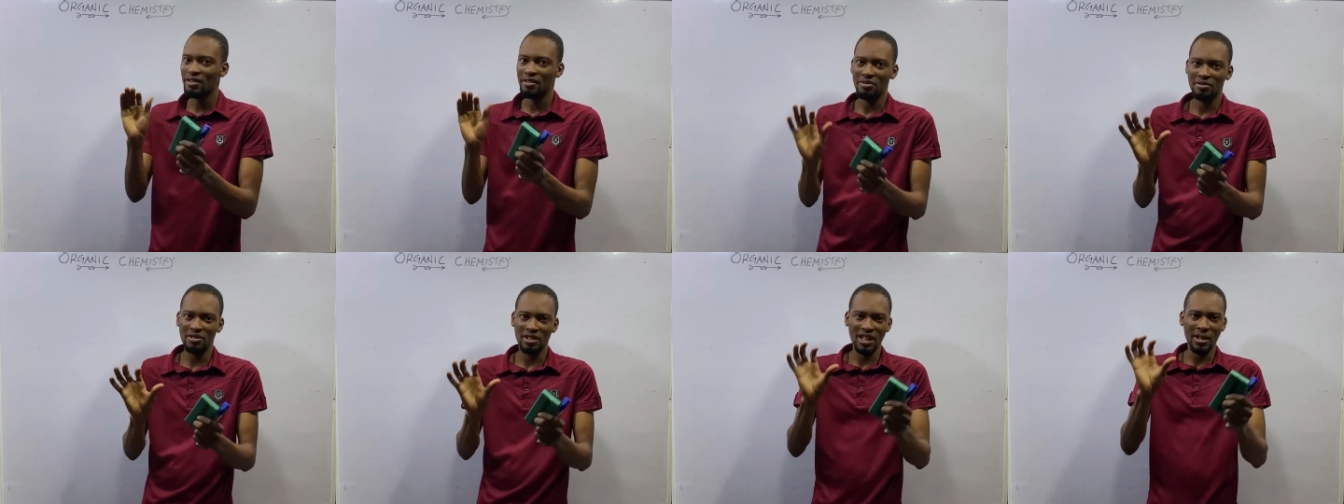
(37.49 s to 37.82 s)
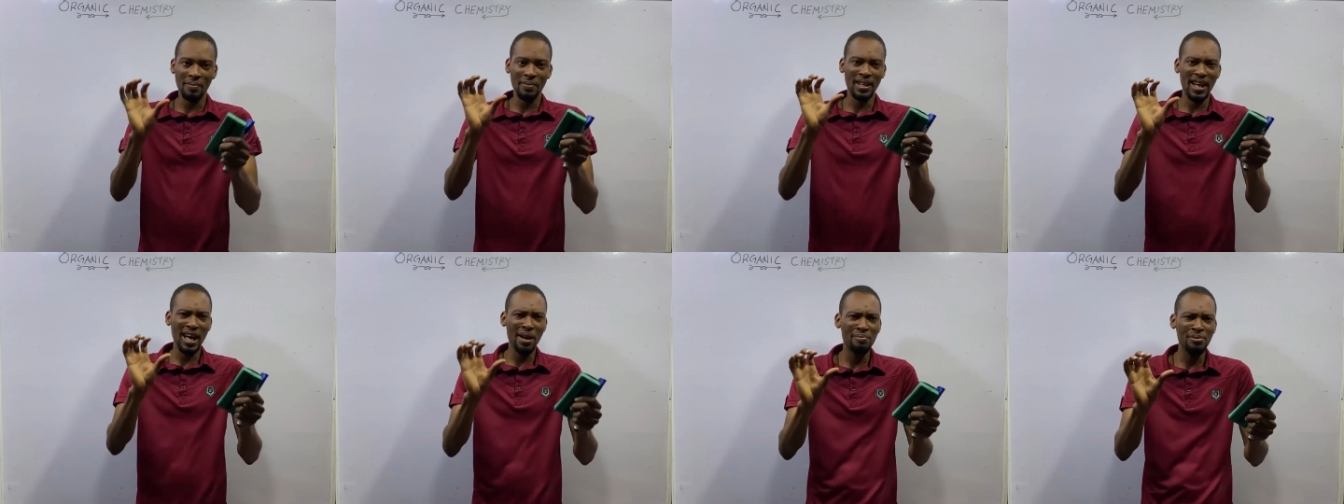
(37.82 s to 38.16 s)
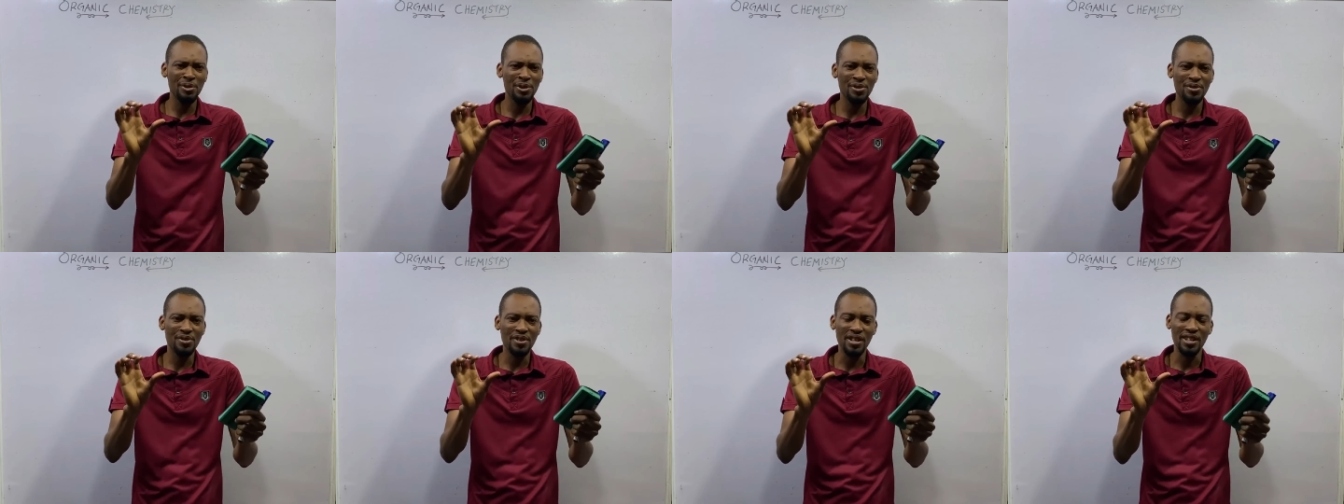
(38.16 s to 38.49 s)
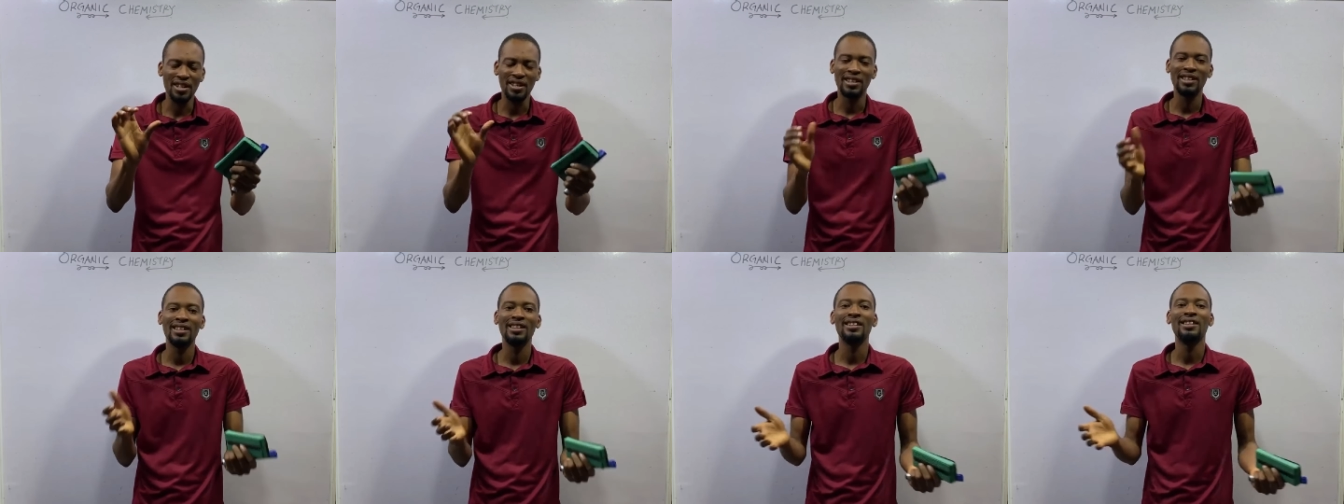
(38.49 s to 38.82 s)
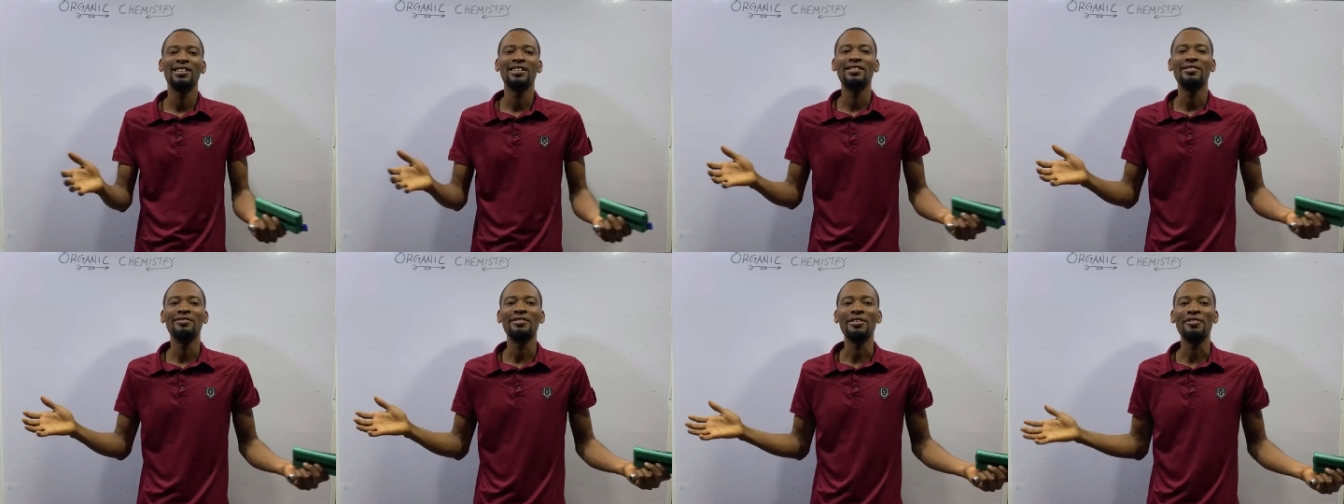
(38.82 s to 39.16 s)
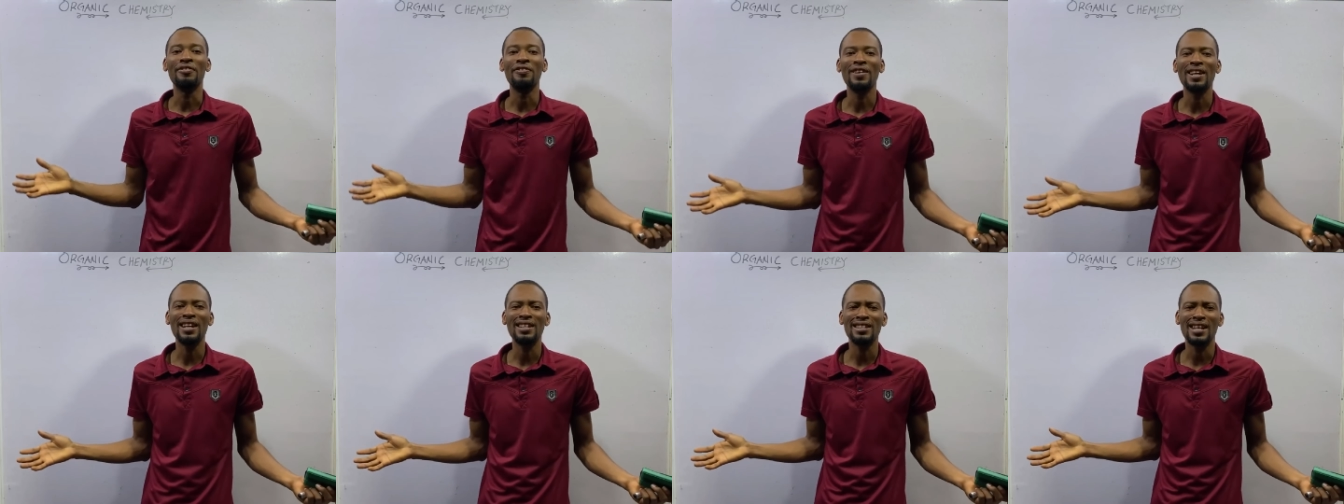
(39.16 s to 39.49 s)
to JAMB Chemistry
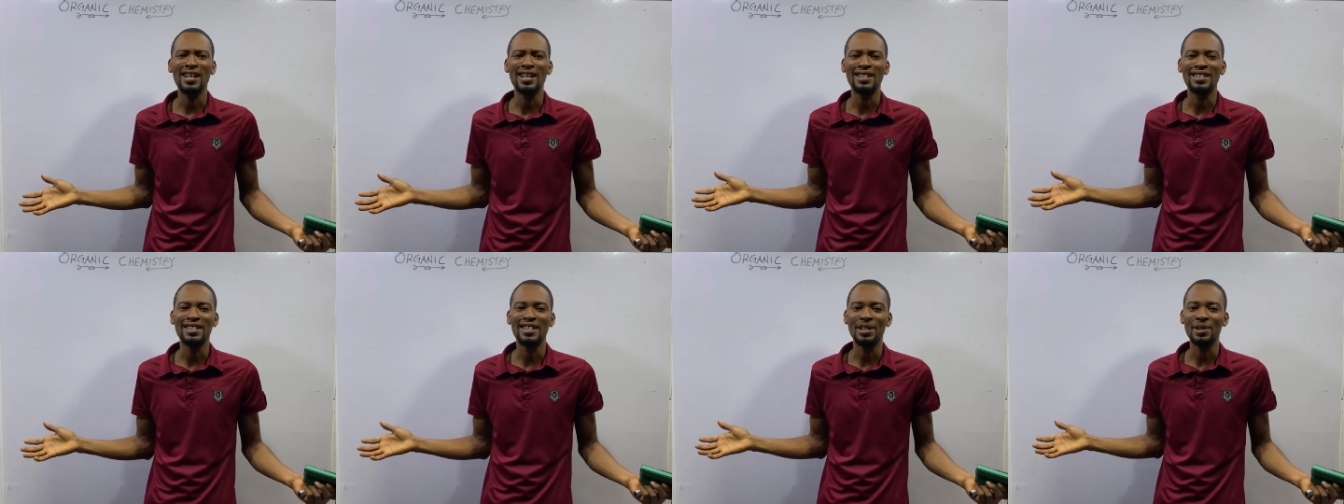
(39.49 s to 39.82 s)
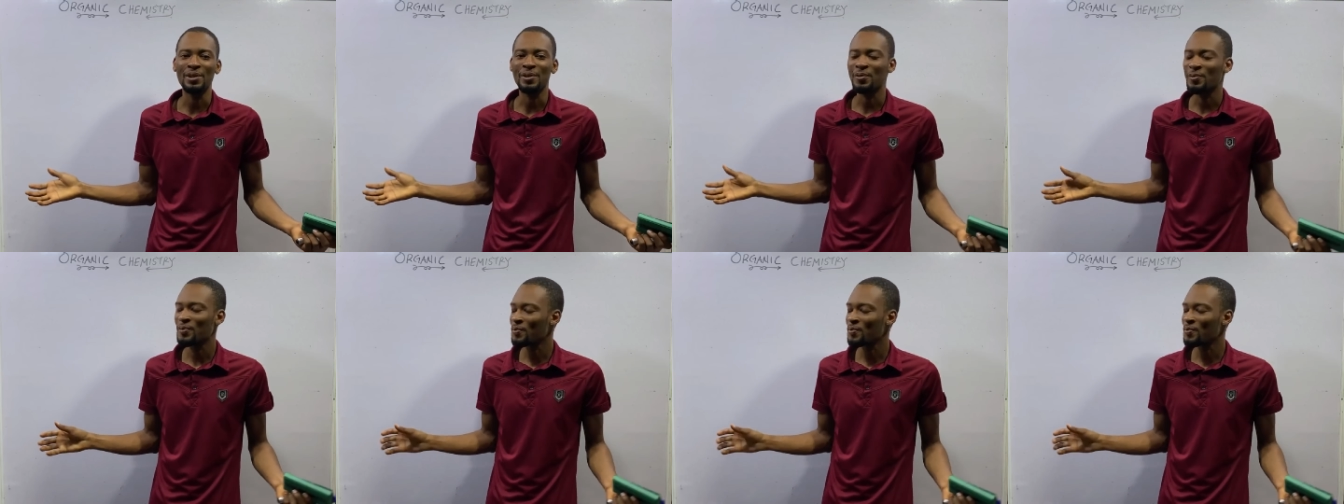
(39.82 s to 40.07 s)
with Flash Isaac.